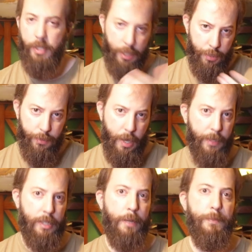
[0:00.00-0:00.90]
in
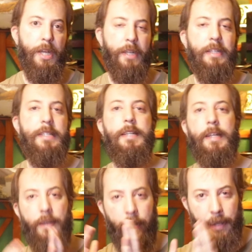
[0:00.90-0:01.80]
esoteric terms, and
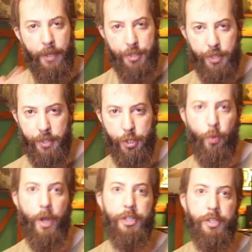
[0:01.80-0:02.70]
instead I'll answer this
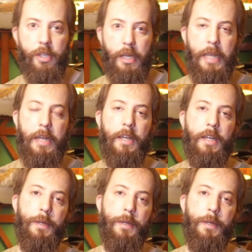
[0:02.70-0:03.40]
question in